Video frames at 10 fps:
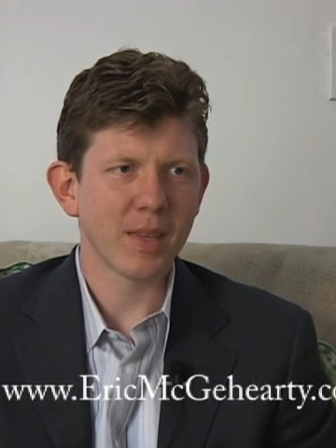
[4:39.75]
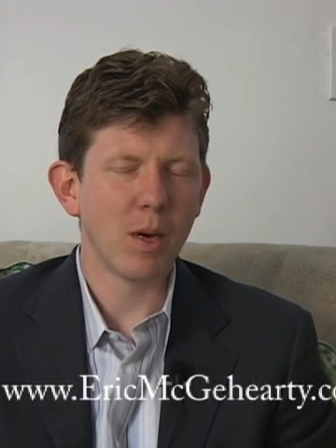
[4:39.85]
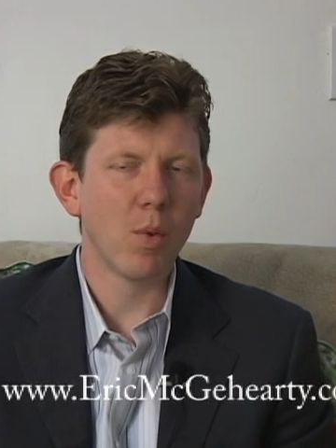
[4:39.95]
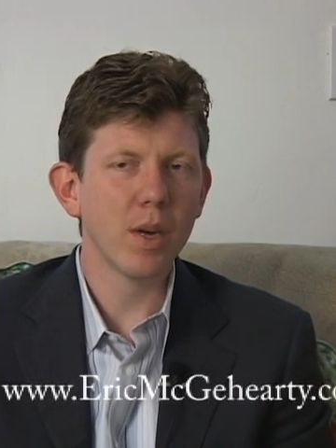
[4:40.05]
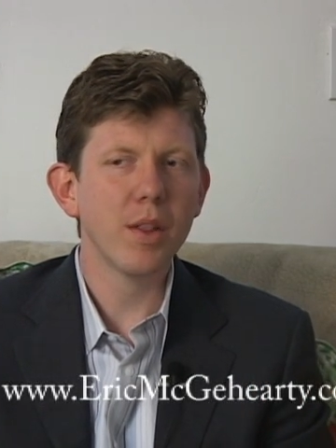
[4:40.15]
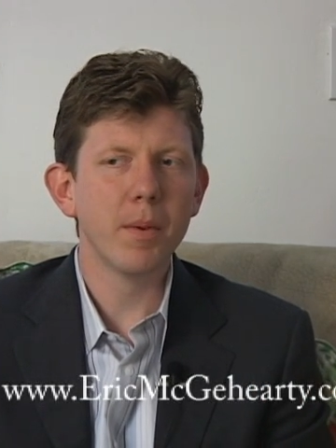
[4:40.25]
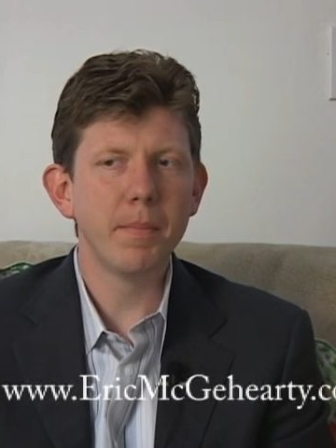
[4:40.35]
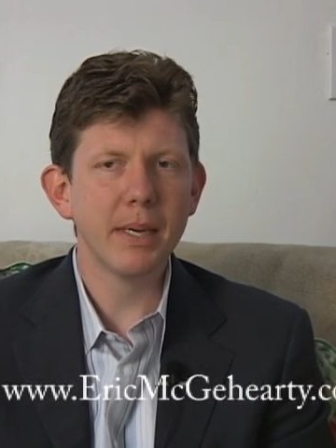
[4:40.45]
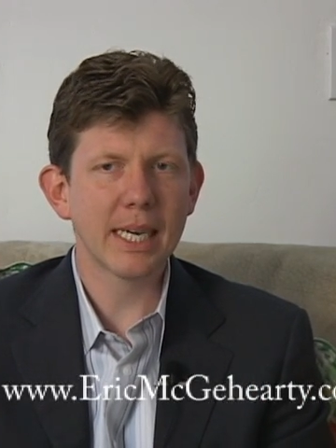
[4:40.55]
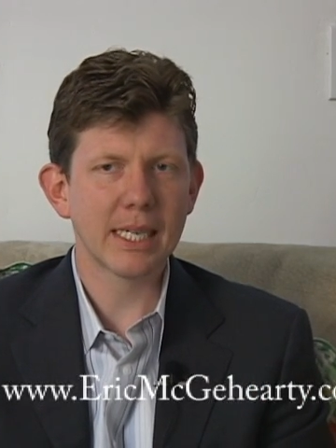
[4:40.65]
One of the
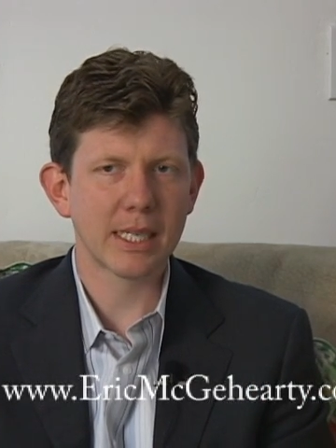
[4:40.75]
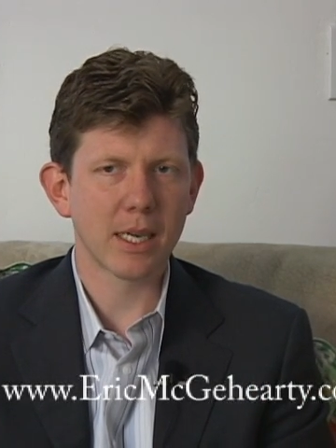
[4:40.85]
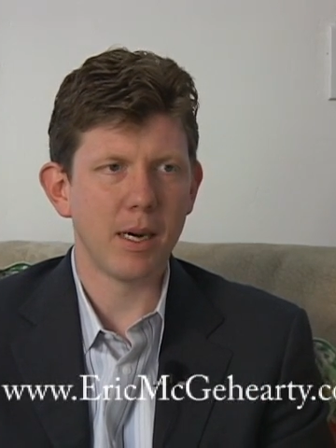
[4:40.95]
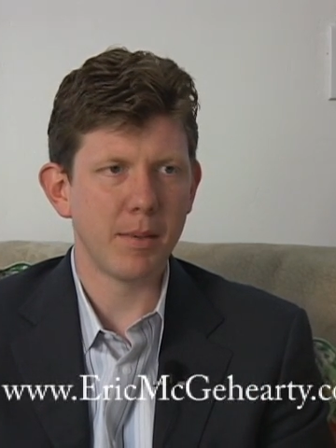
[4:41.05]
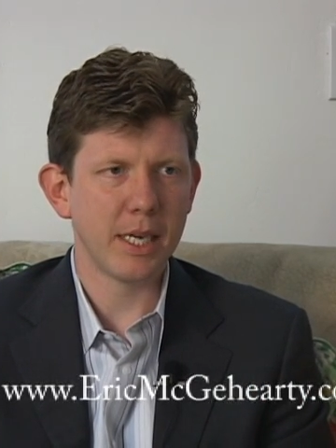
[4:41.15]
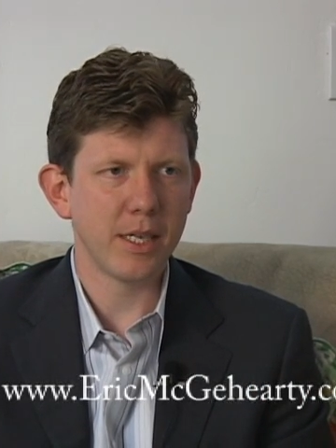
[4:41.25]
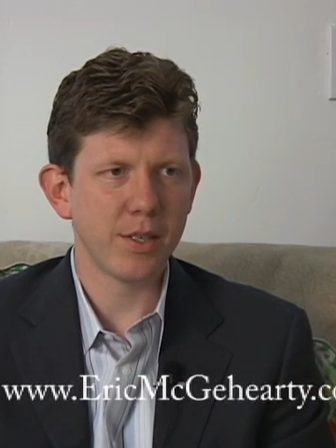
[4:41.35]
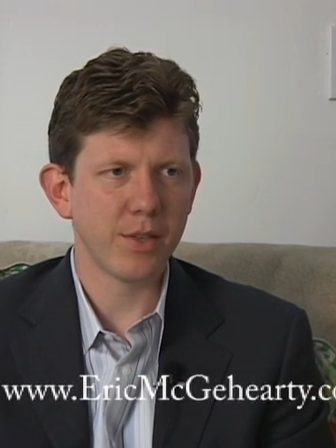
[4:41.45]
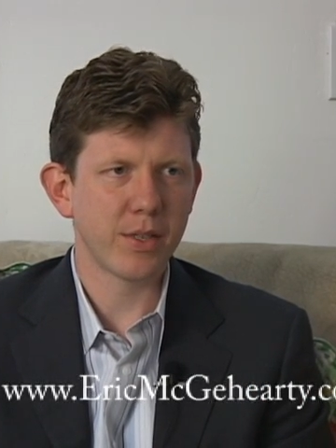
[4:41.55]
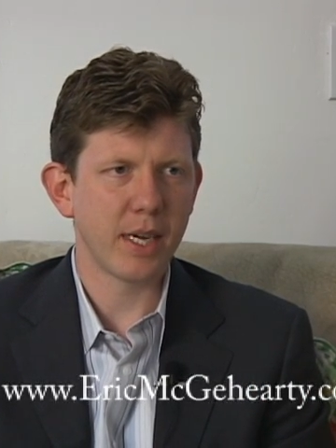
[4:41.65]
biggest
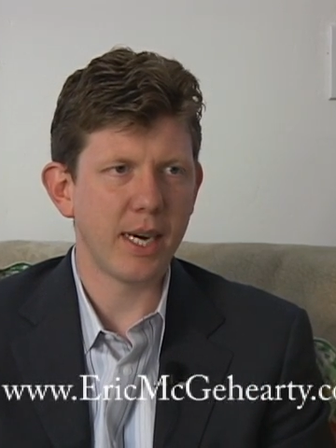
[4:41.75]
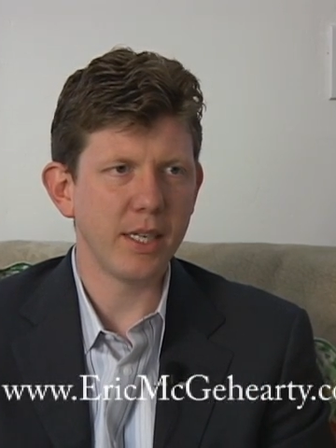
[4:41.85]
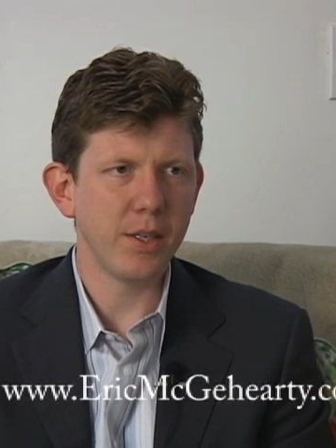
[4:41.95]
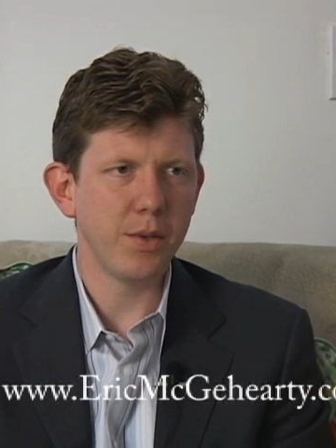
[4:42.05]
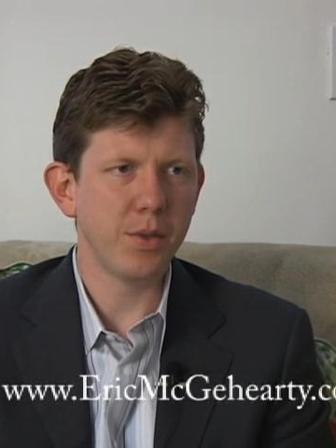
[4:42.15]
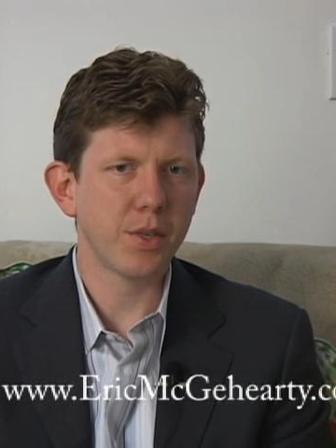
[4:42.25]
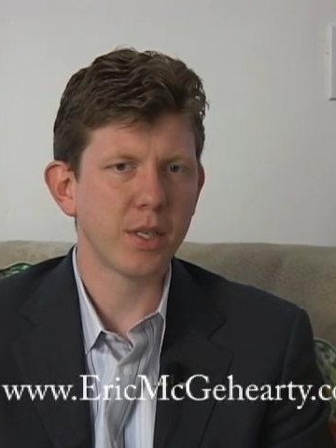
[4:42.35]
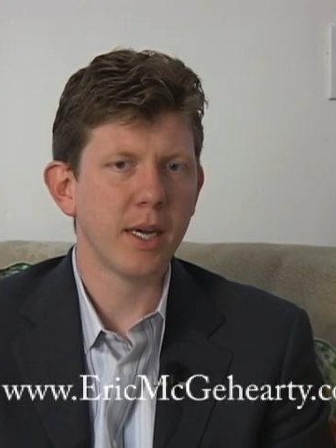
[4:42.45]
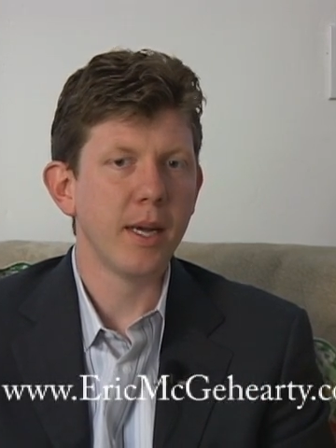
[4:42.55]
accommodations that I used